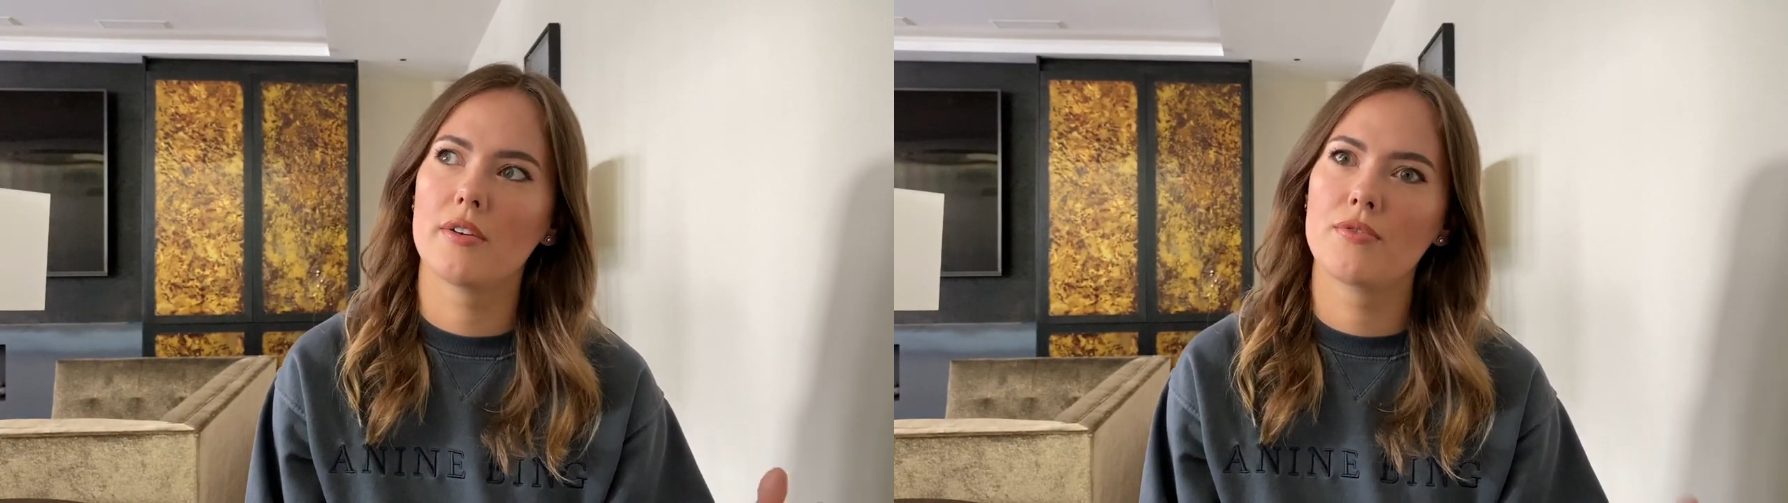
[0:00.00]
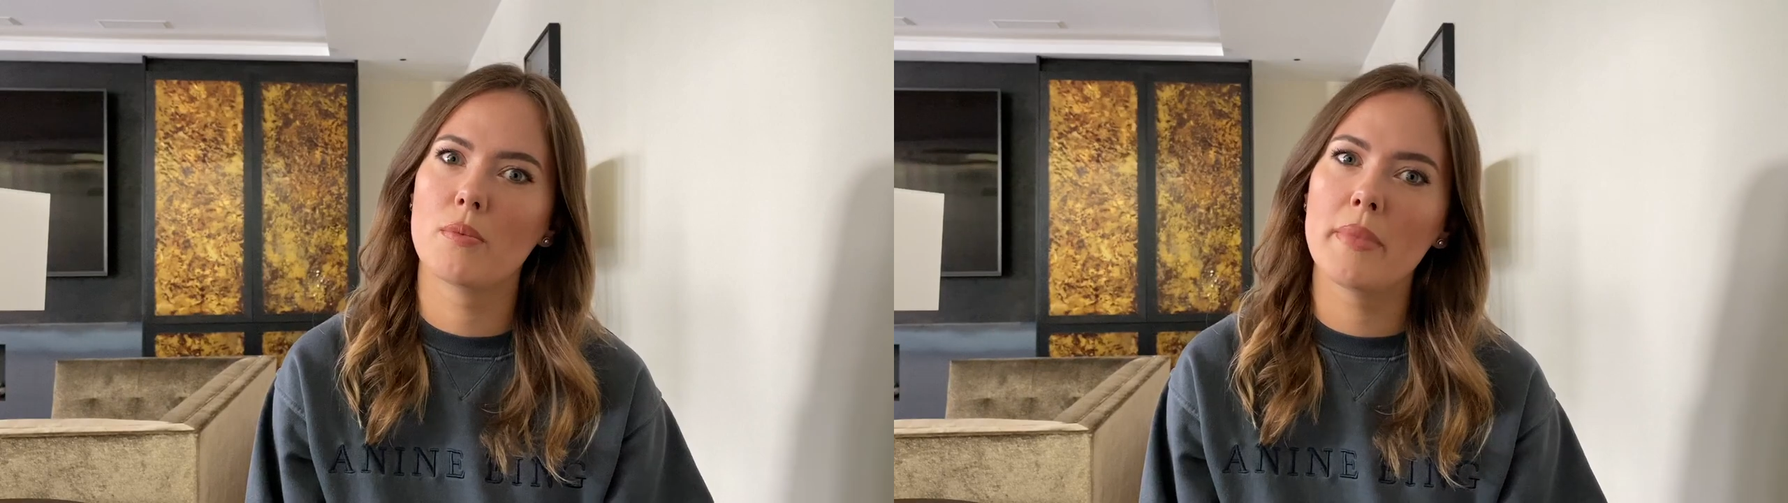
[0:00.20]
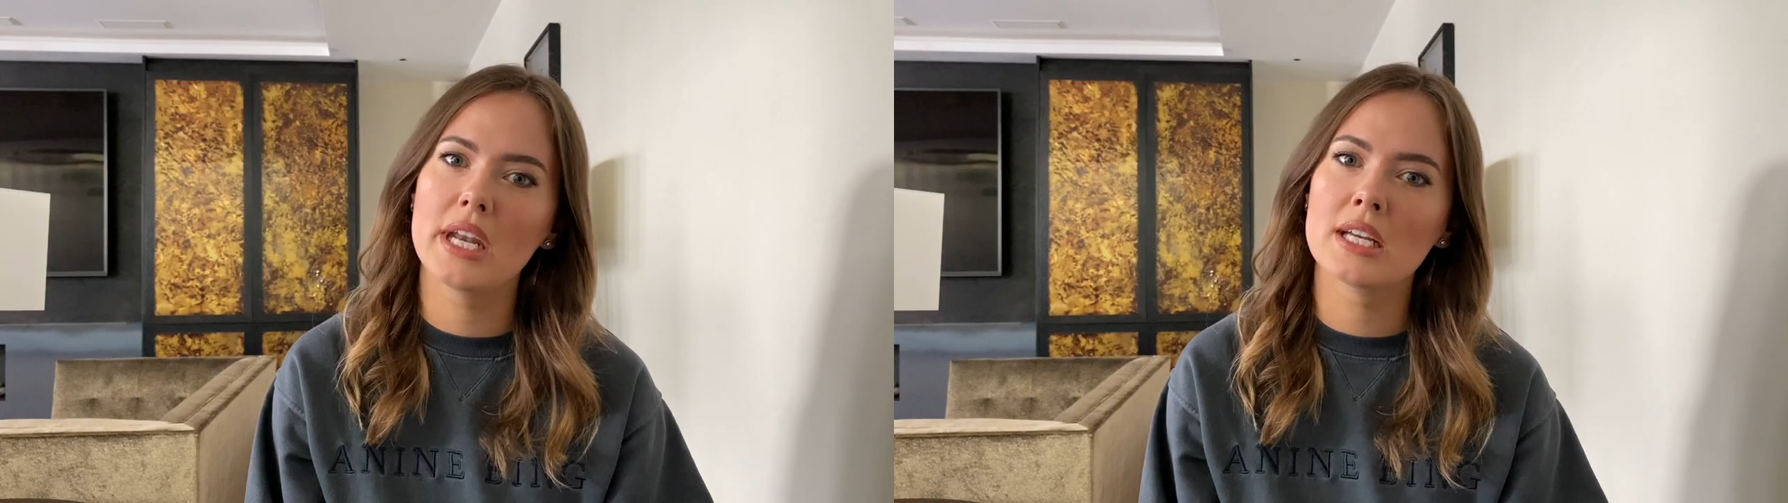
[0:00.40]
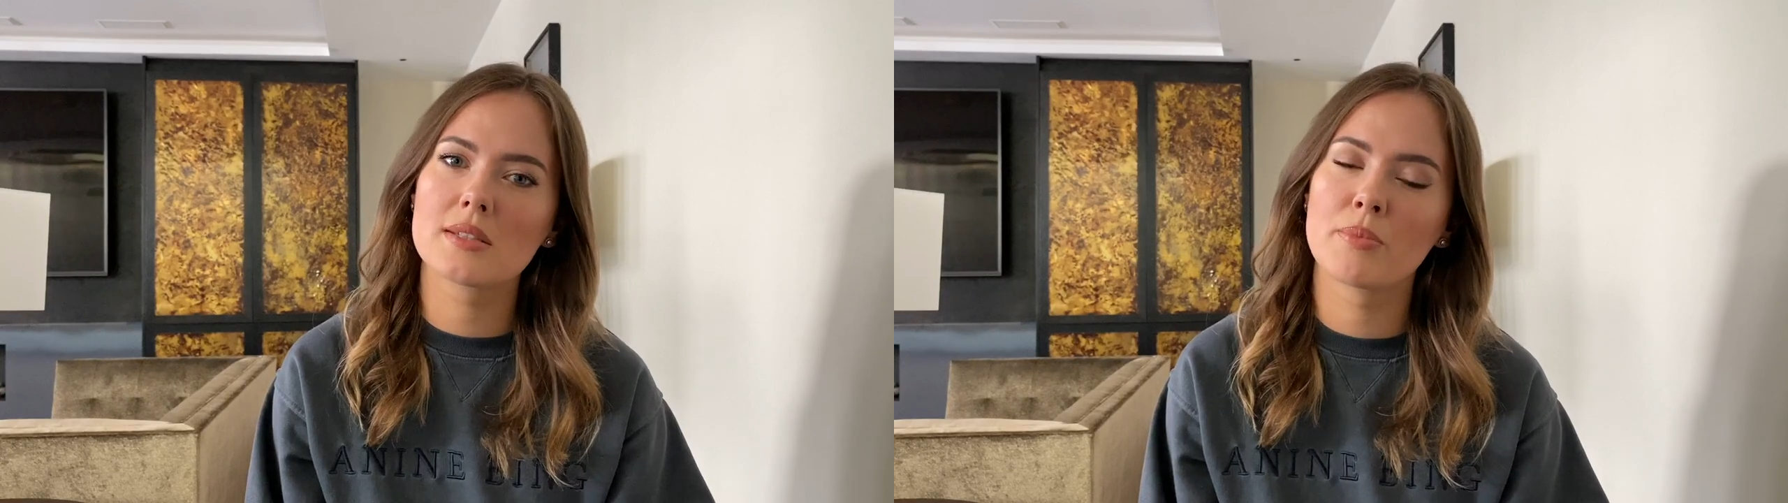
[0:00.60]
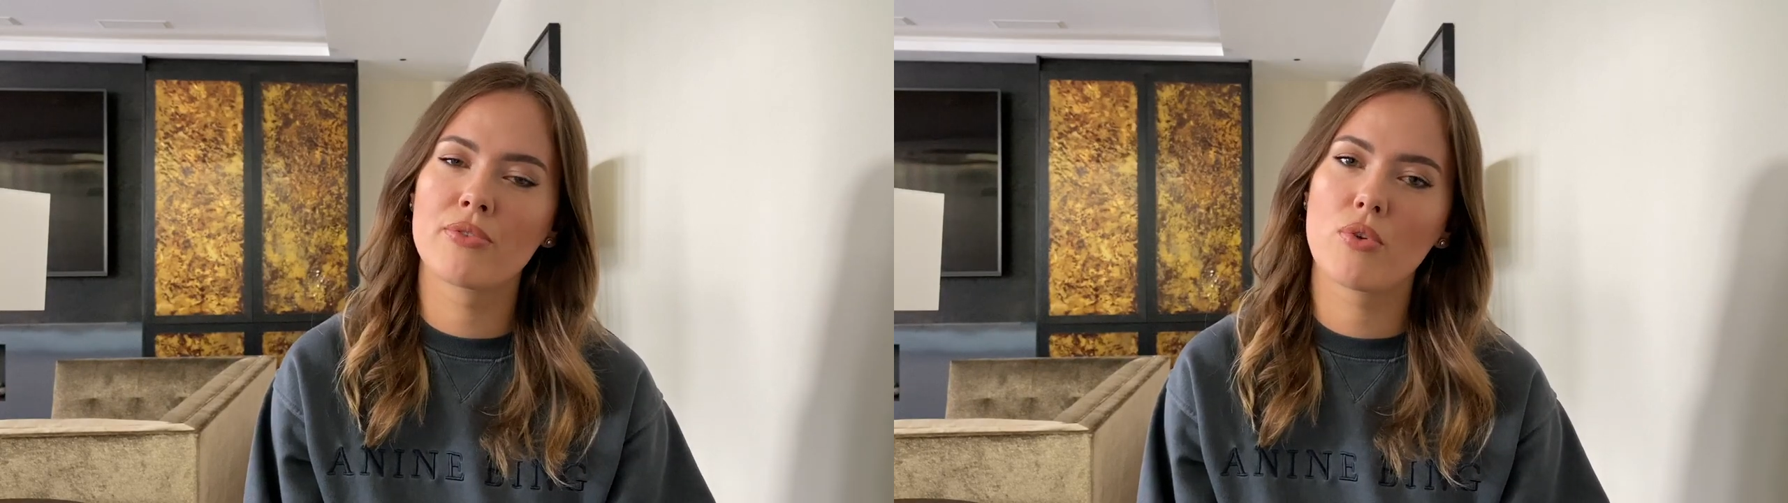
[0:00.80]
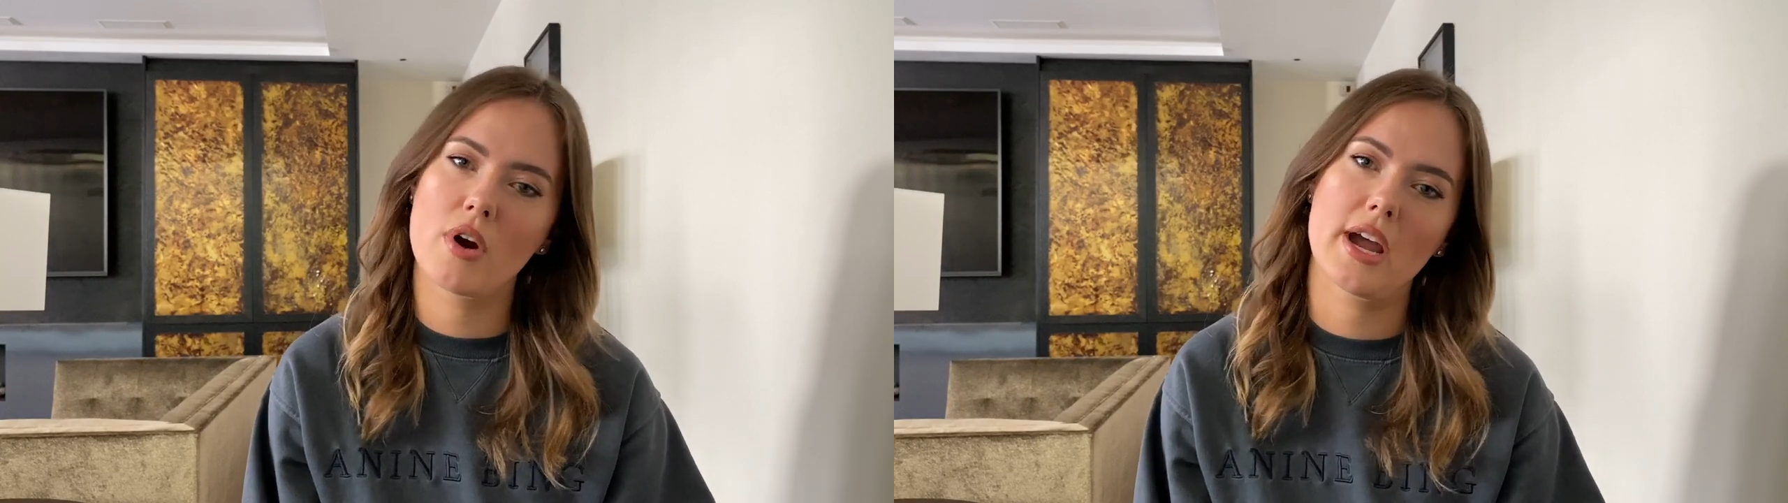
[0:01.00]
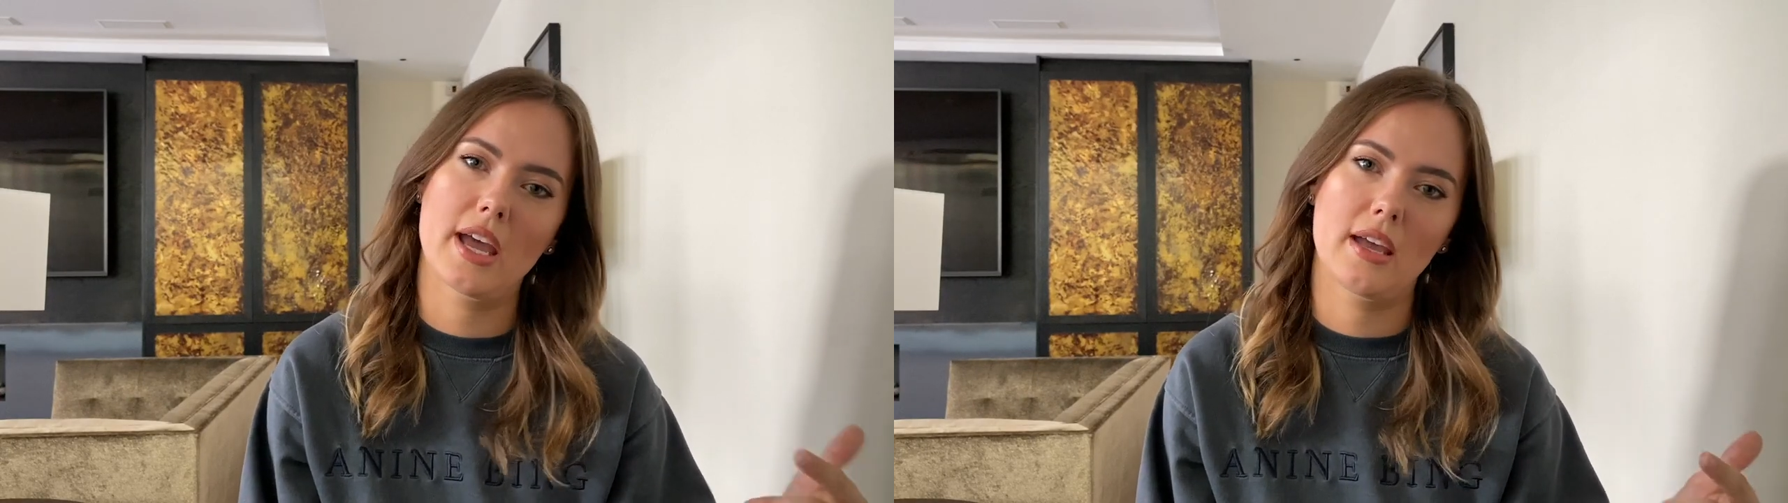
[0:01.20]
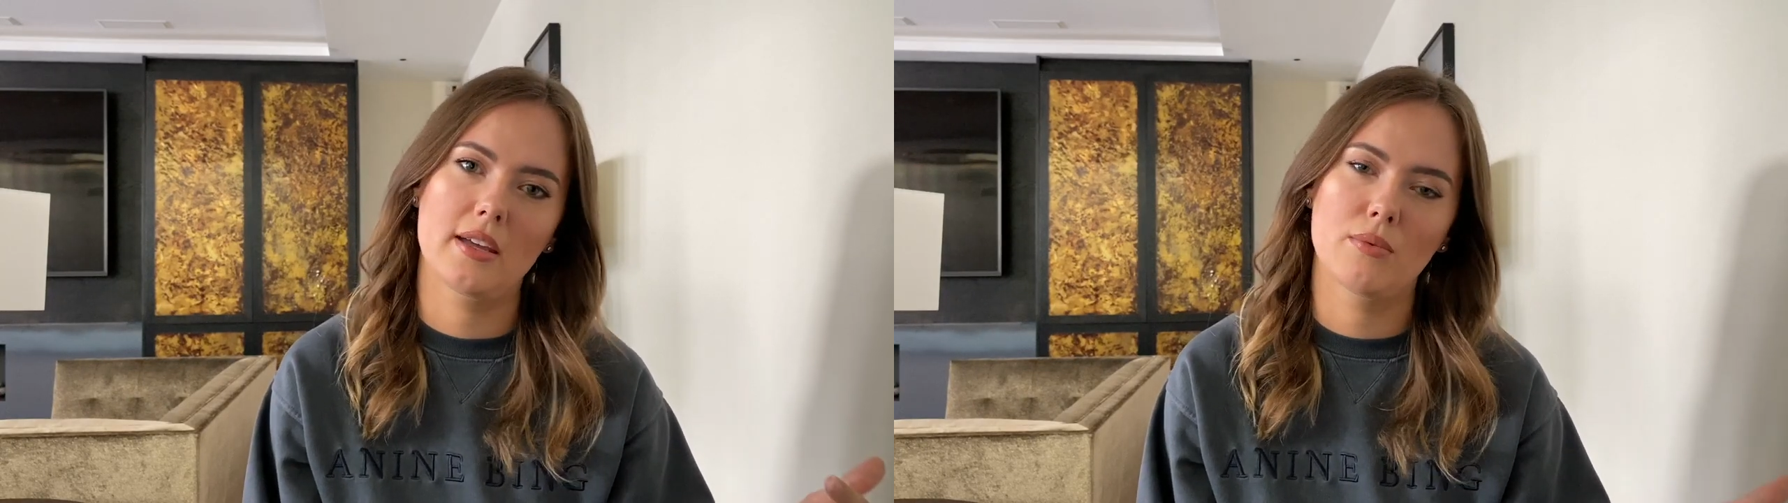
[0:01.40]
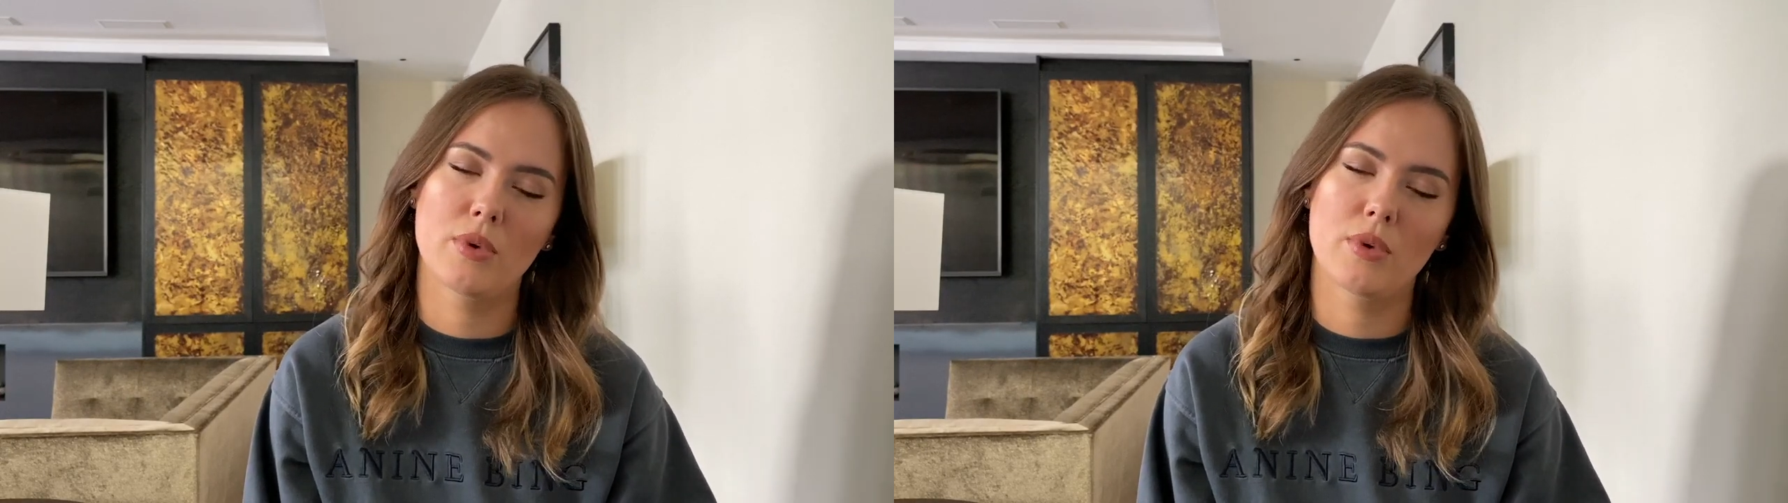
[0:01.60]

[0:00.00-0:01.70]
a few minutes before I